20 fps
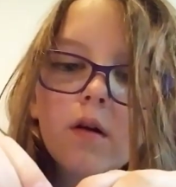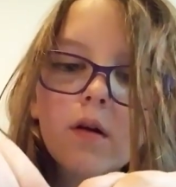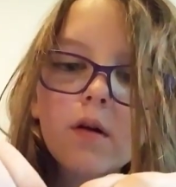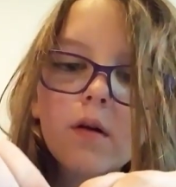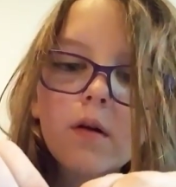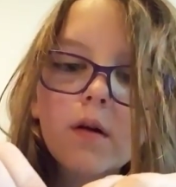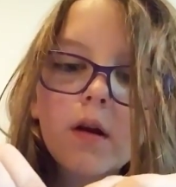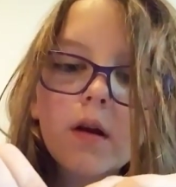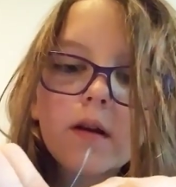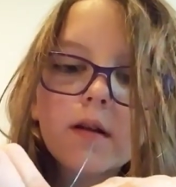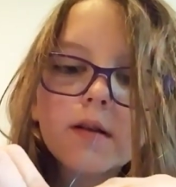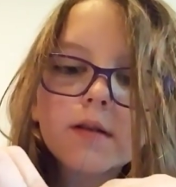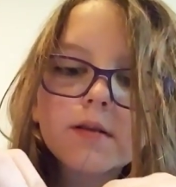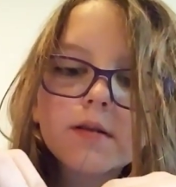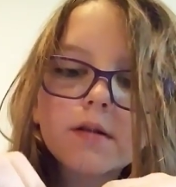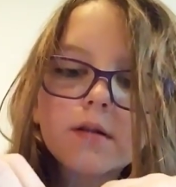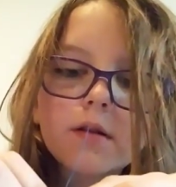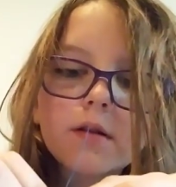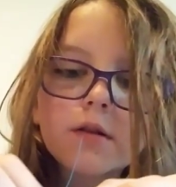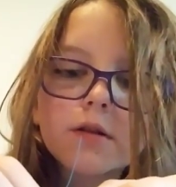Okay,
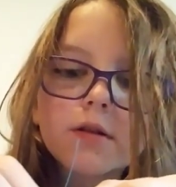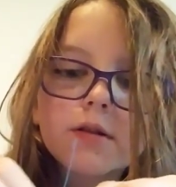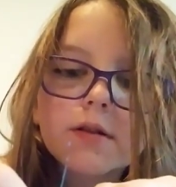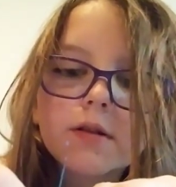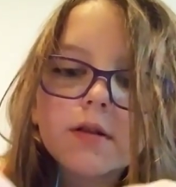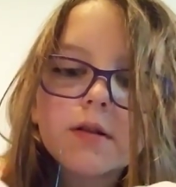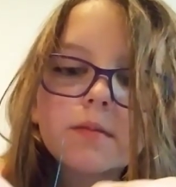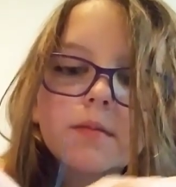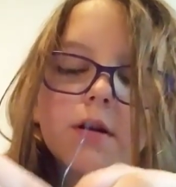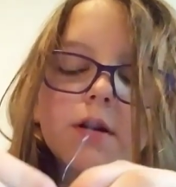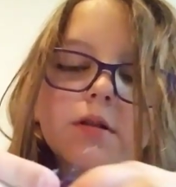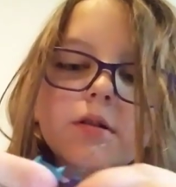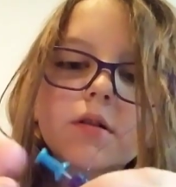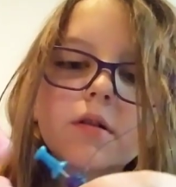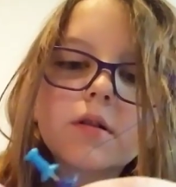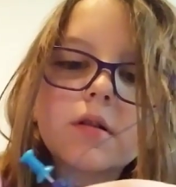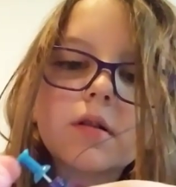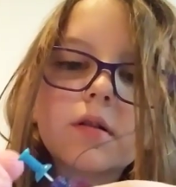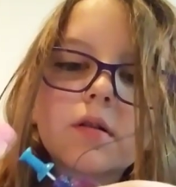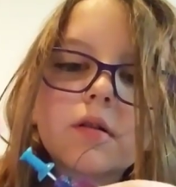so you're just going to make
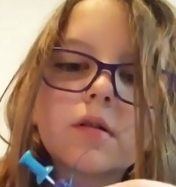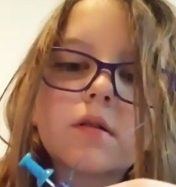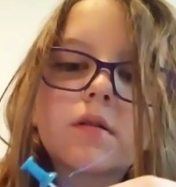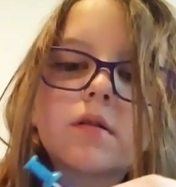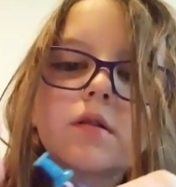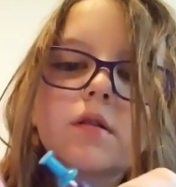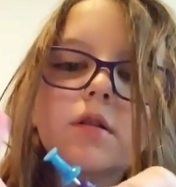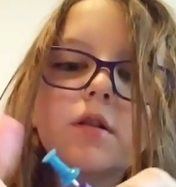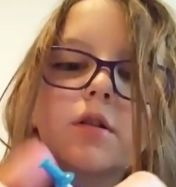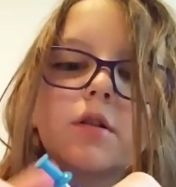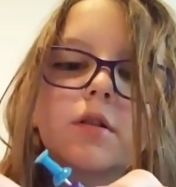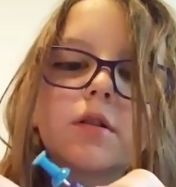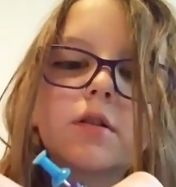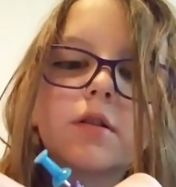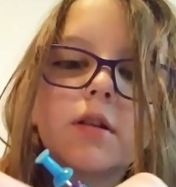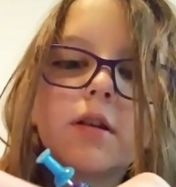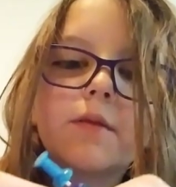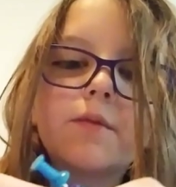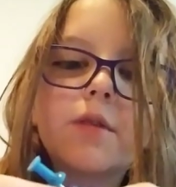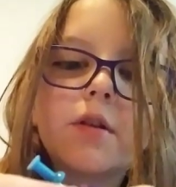sure you
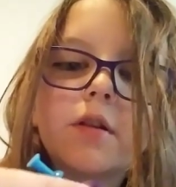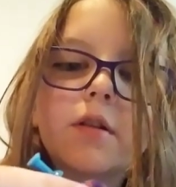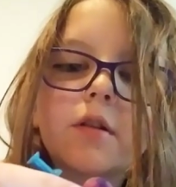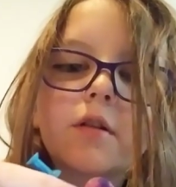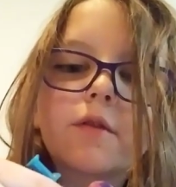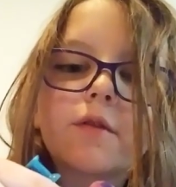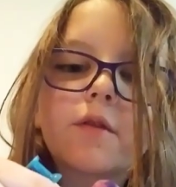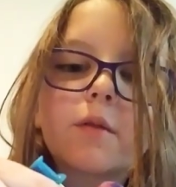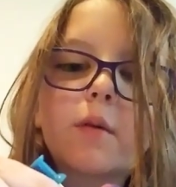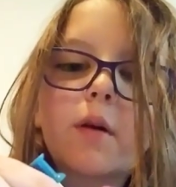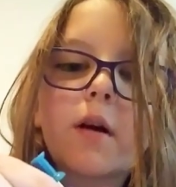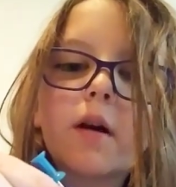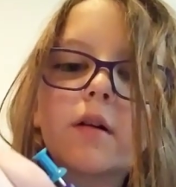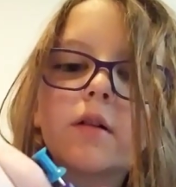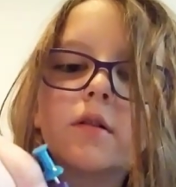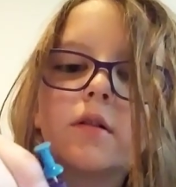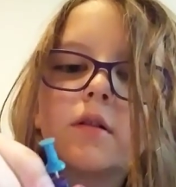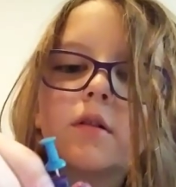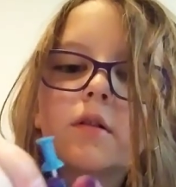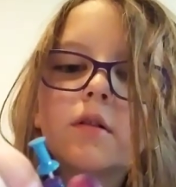can leave it in there for a while.
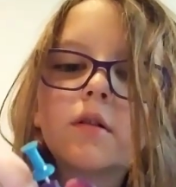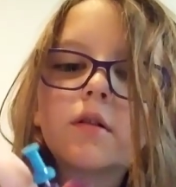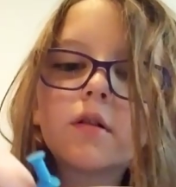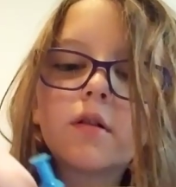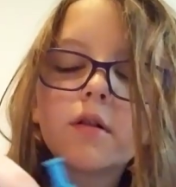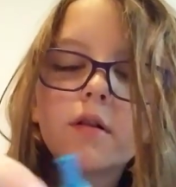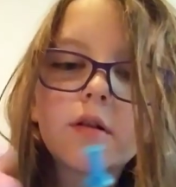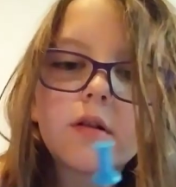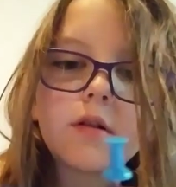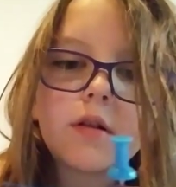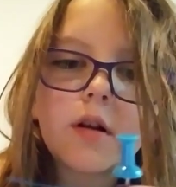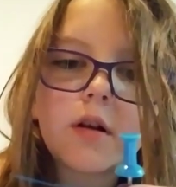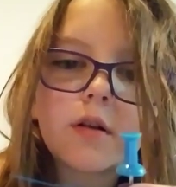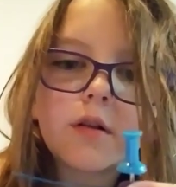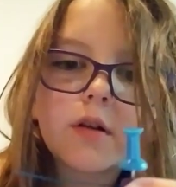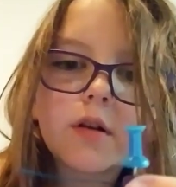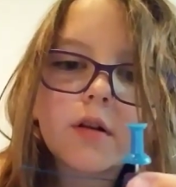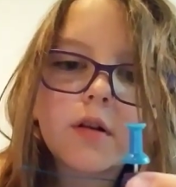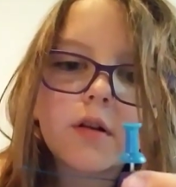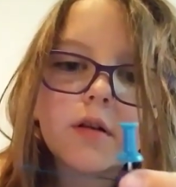And now
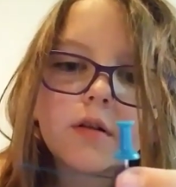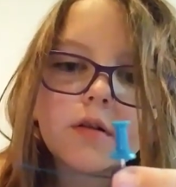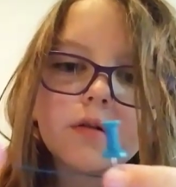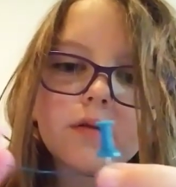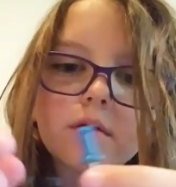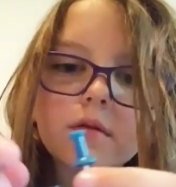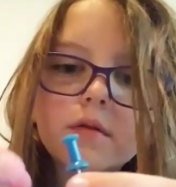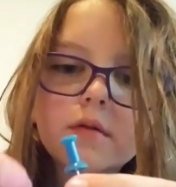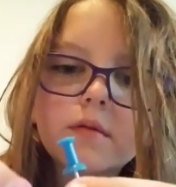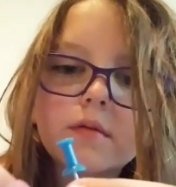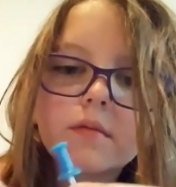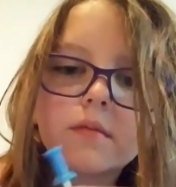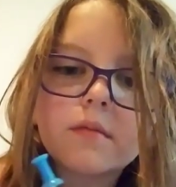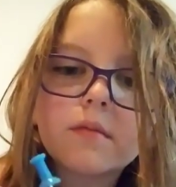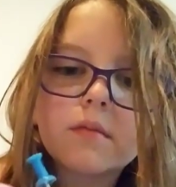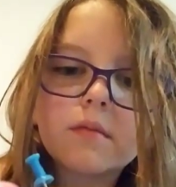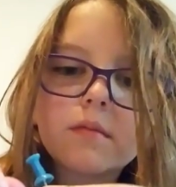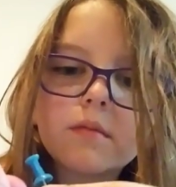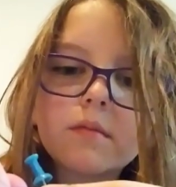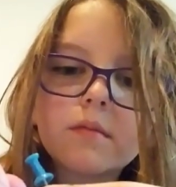you're going to
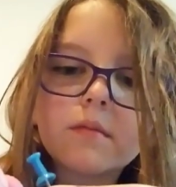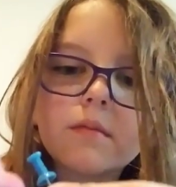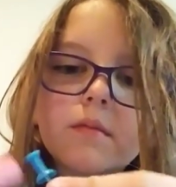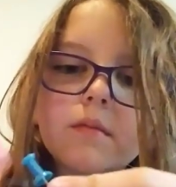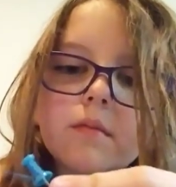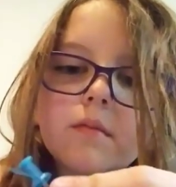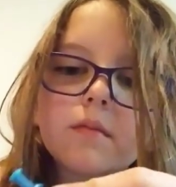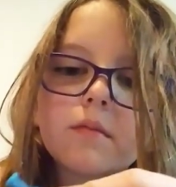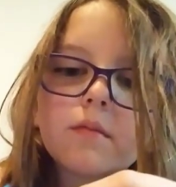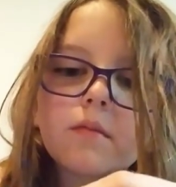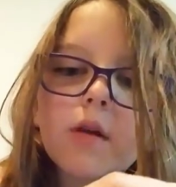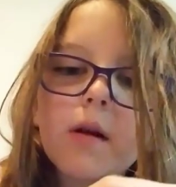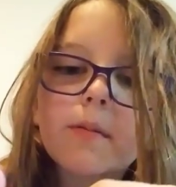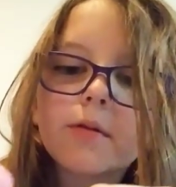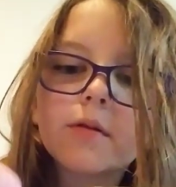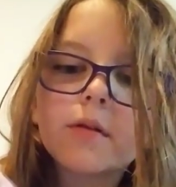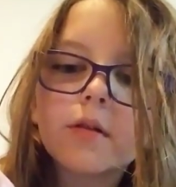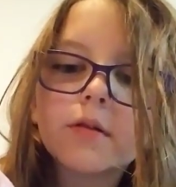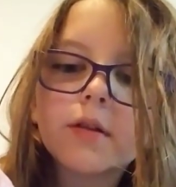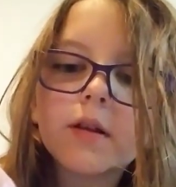wrap
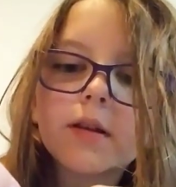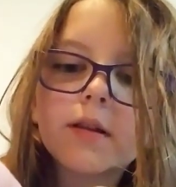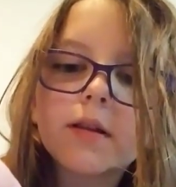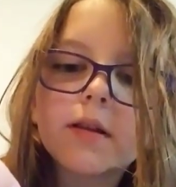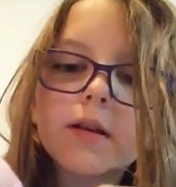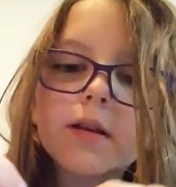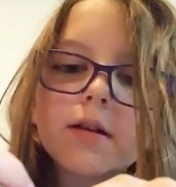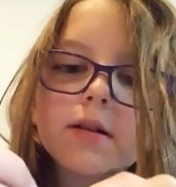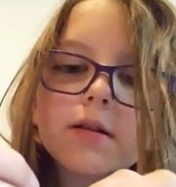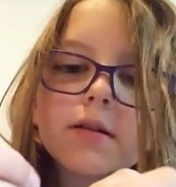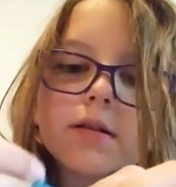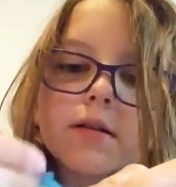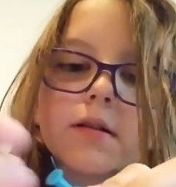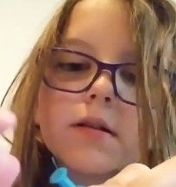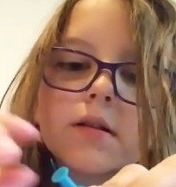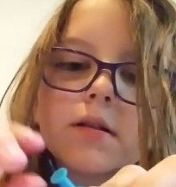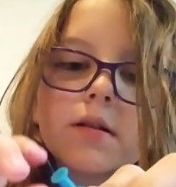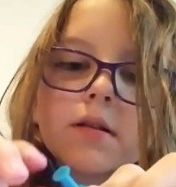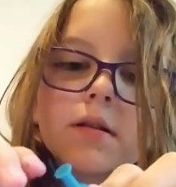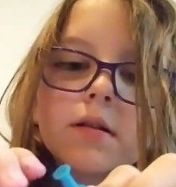it around like this,
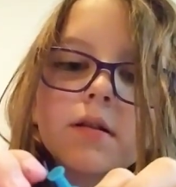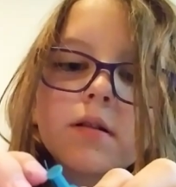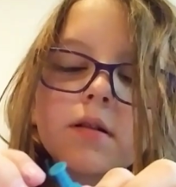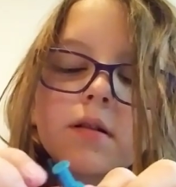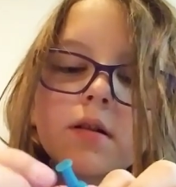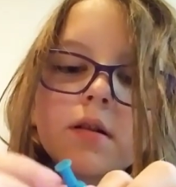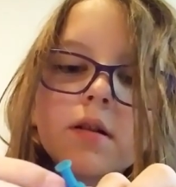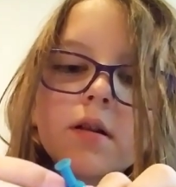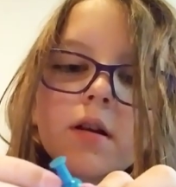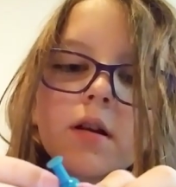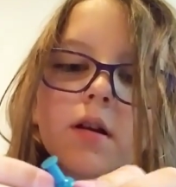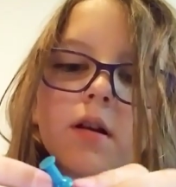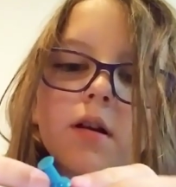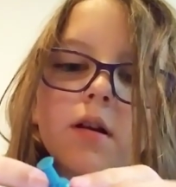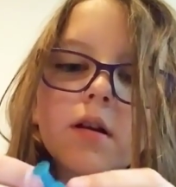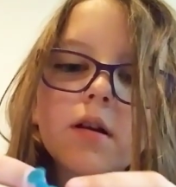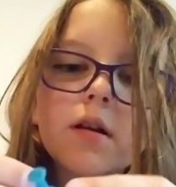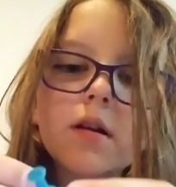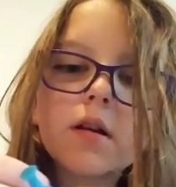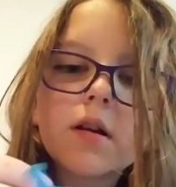
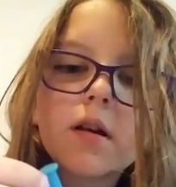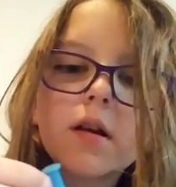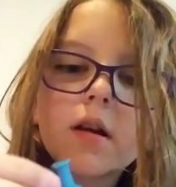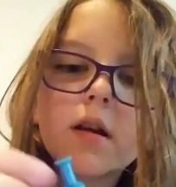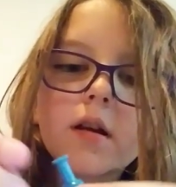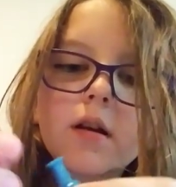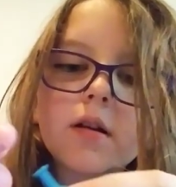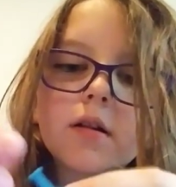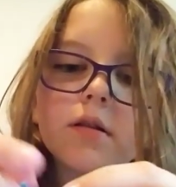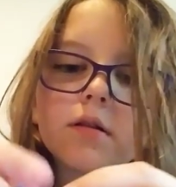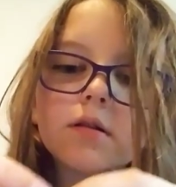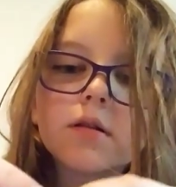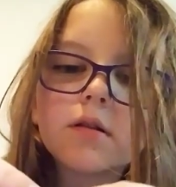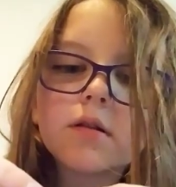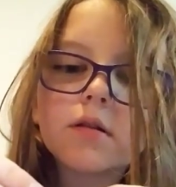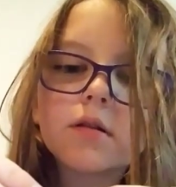and